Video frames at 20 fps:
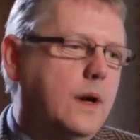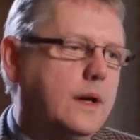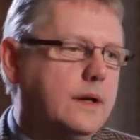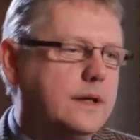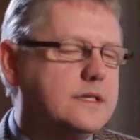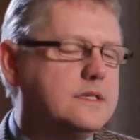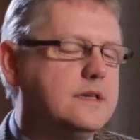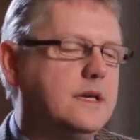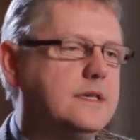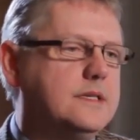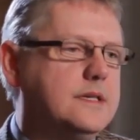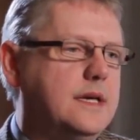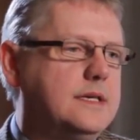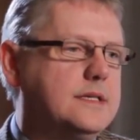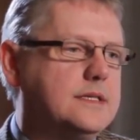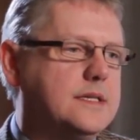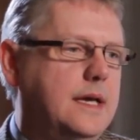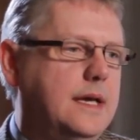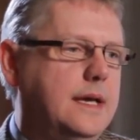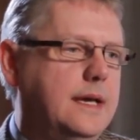Well, it's, it's,
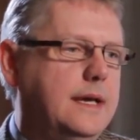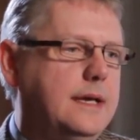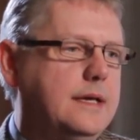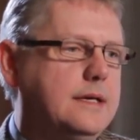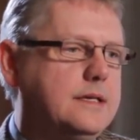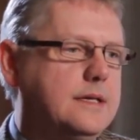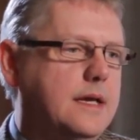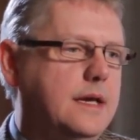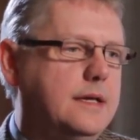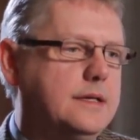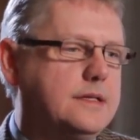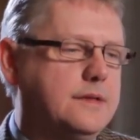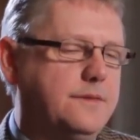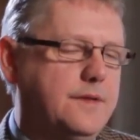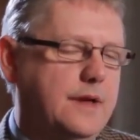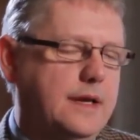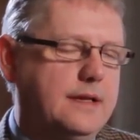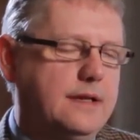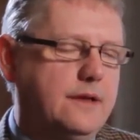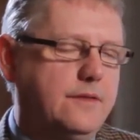it's, it's, a
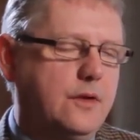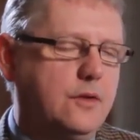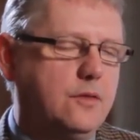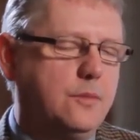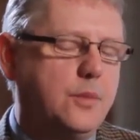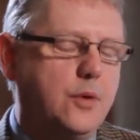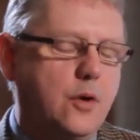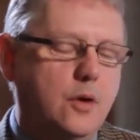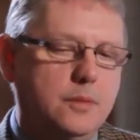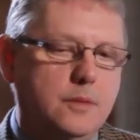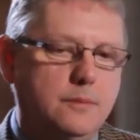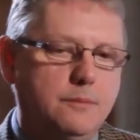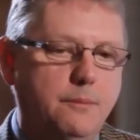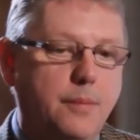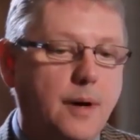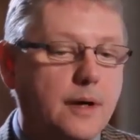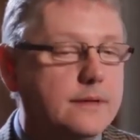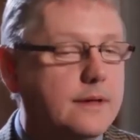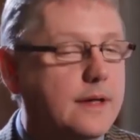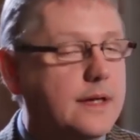very difficult problem,
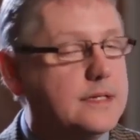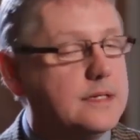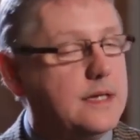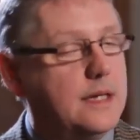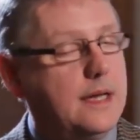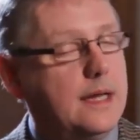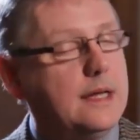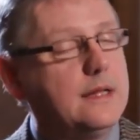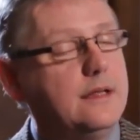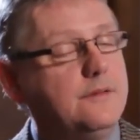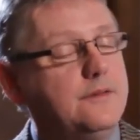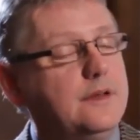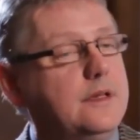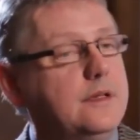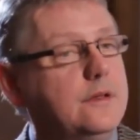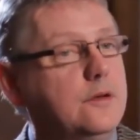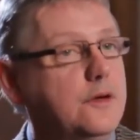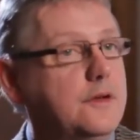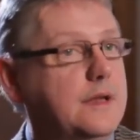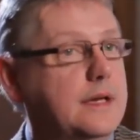but I, I live
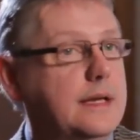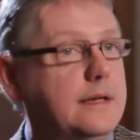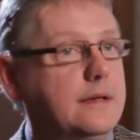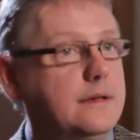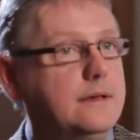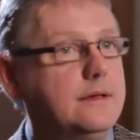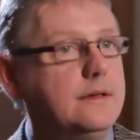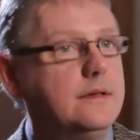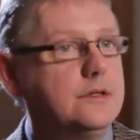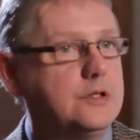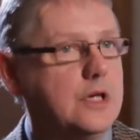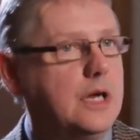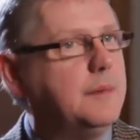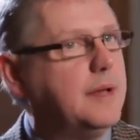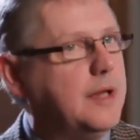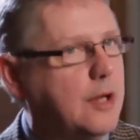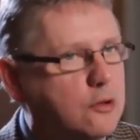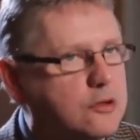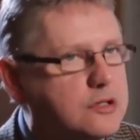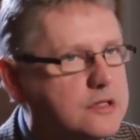in Northern Ireland, so I'm
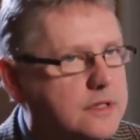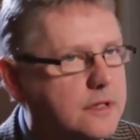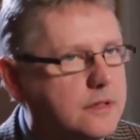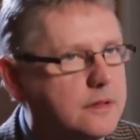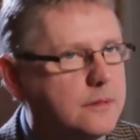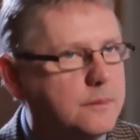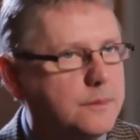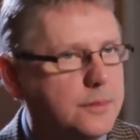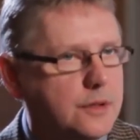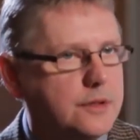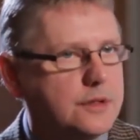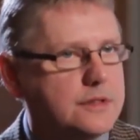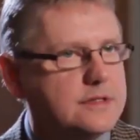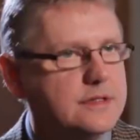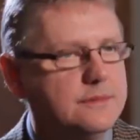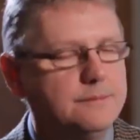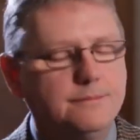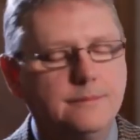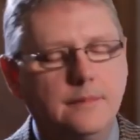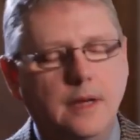an Ulster
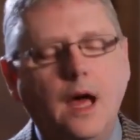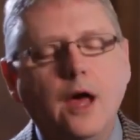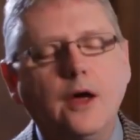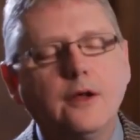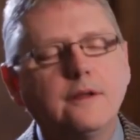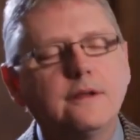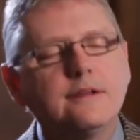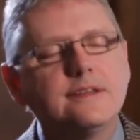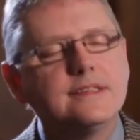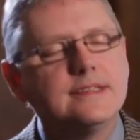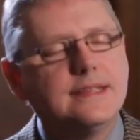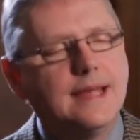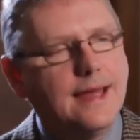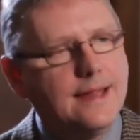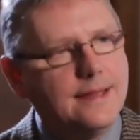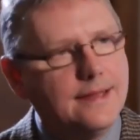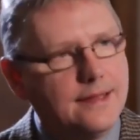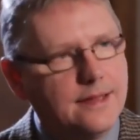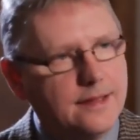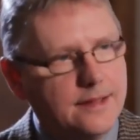Protestant. I
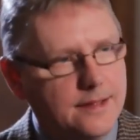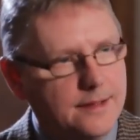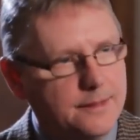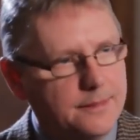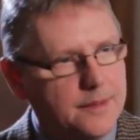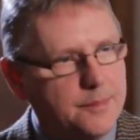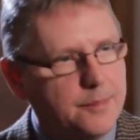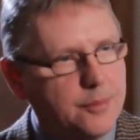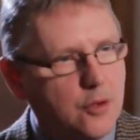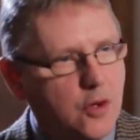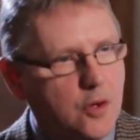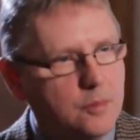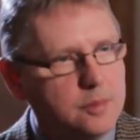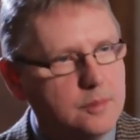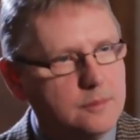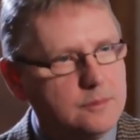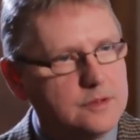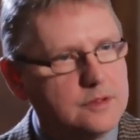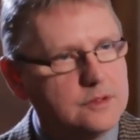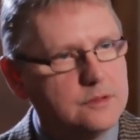understand the, the
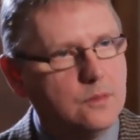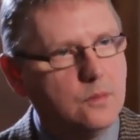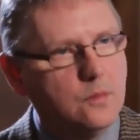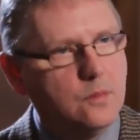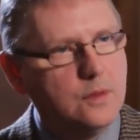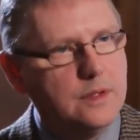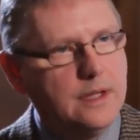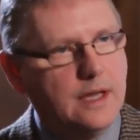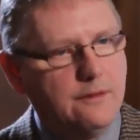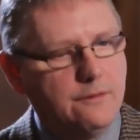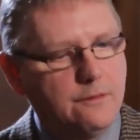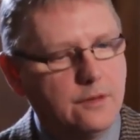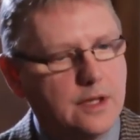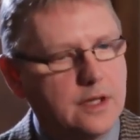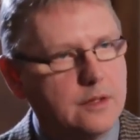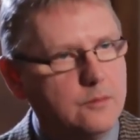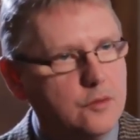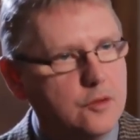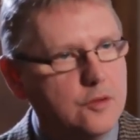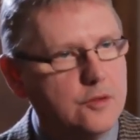problems we have
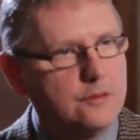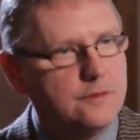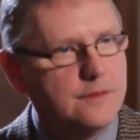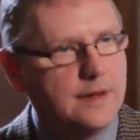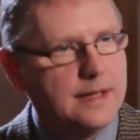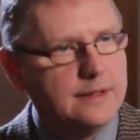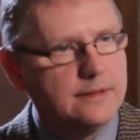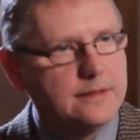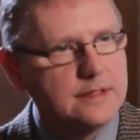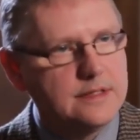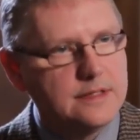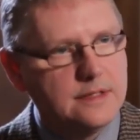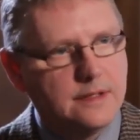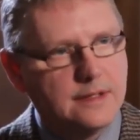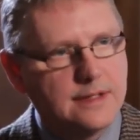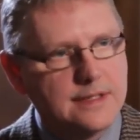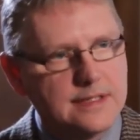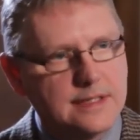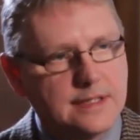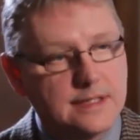with communal violence and
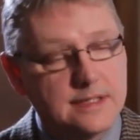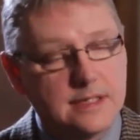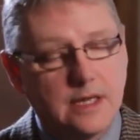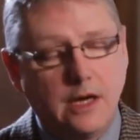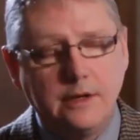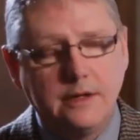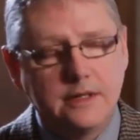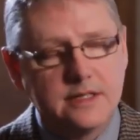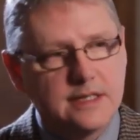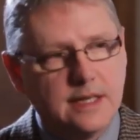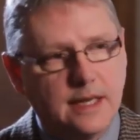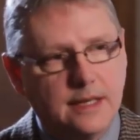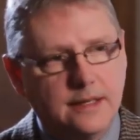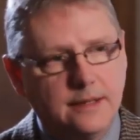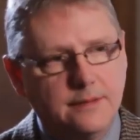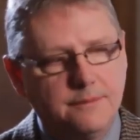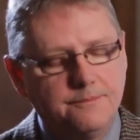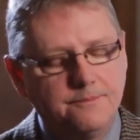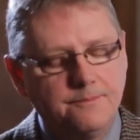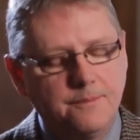things like this. I
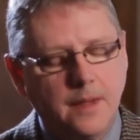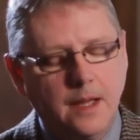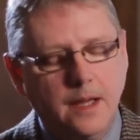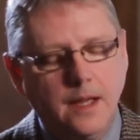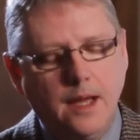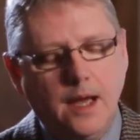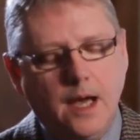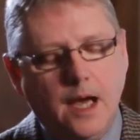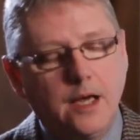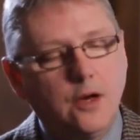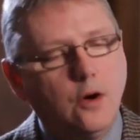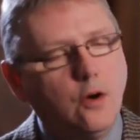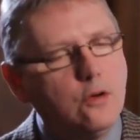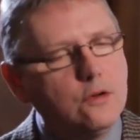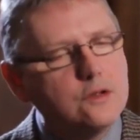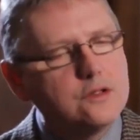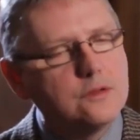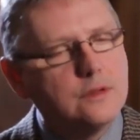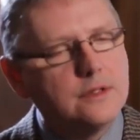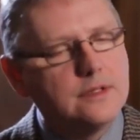understand it. And I
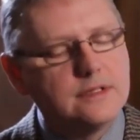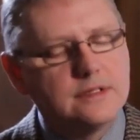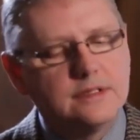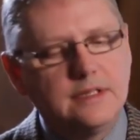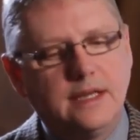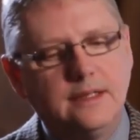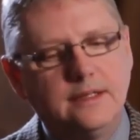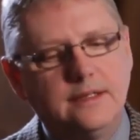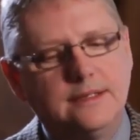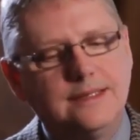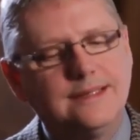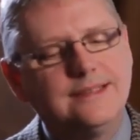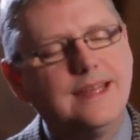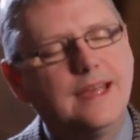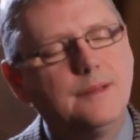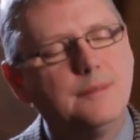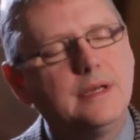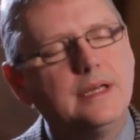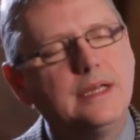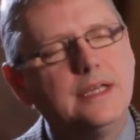also understand the
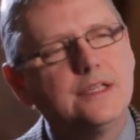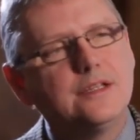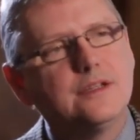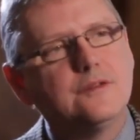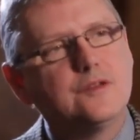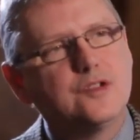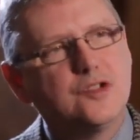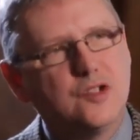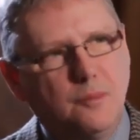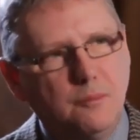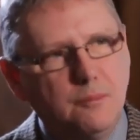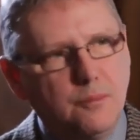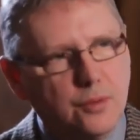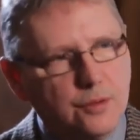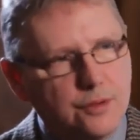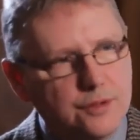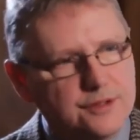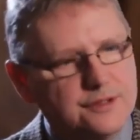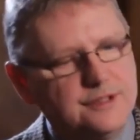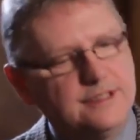determination of some
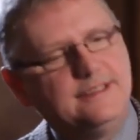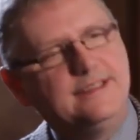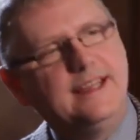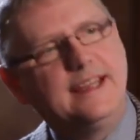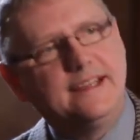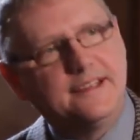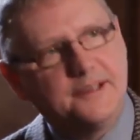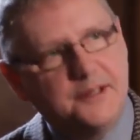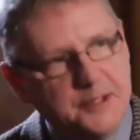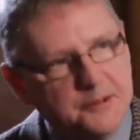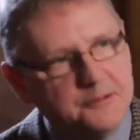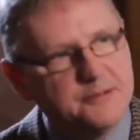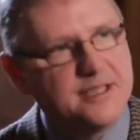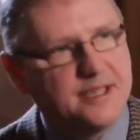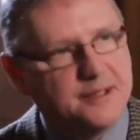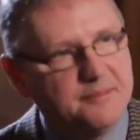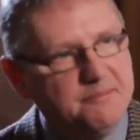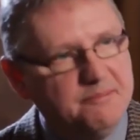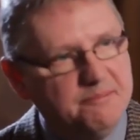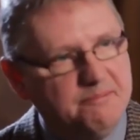boers to dig their heels
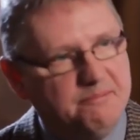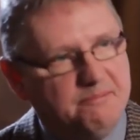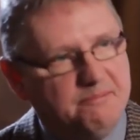in